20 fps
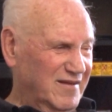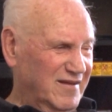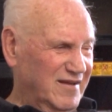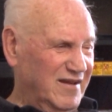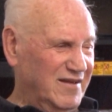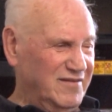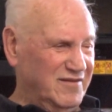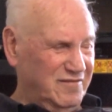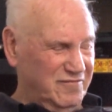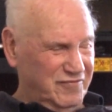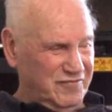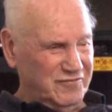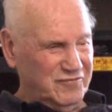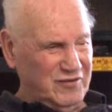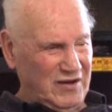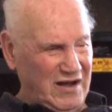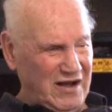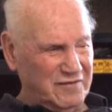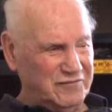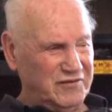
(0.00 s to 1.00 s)

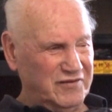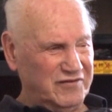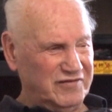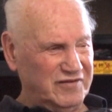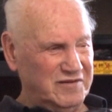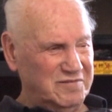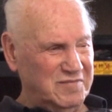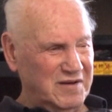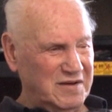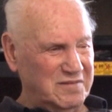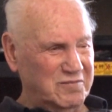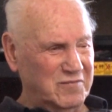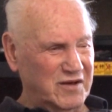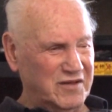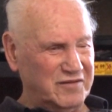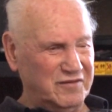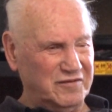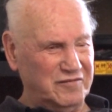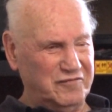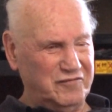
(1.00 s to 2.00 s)
Obviously my
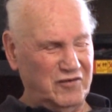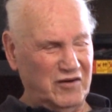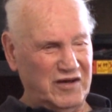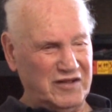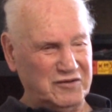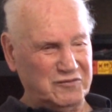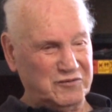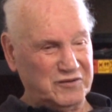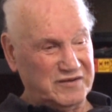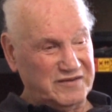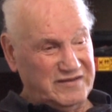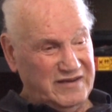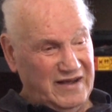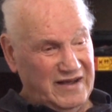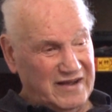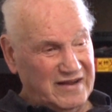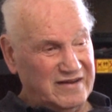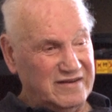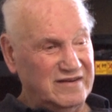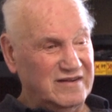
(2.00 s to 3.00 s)
mother and father were
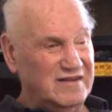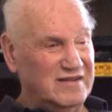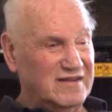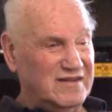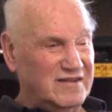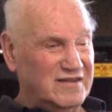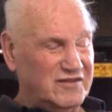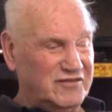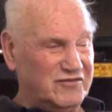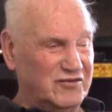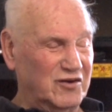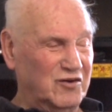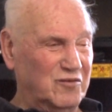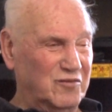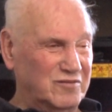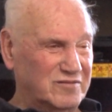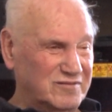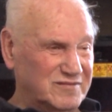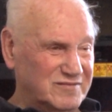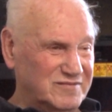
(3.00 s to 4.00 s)
dead,
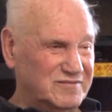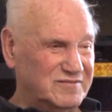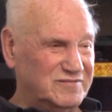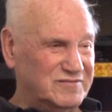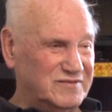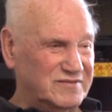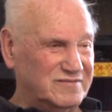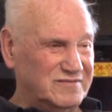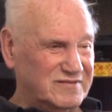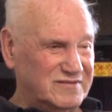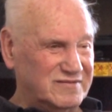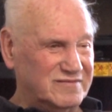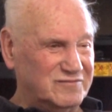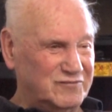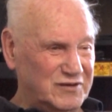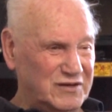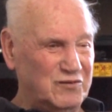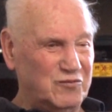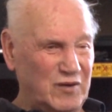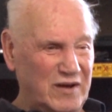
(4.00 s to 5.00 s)
so
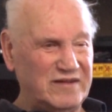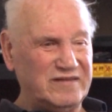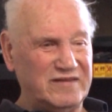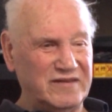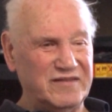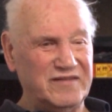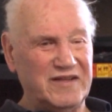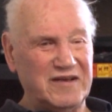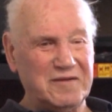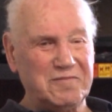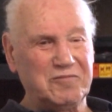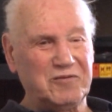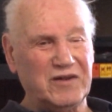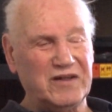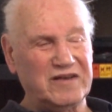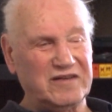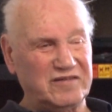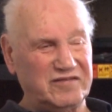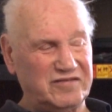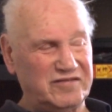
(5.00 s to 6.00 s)
we went in their
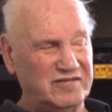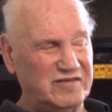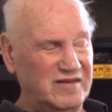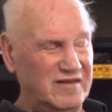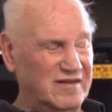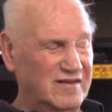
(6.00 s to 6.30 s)
place.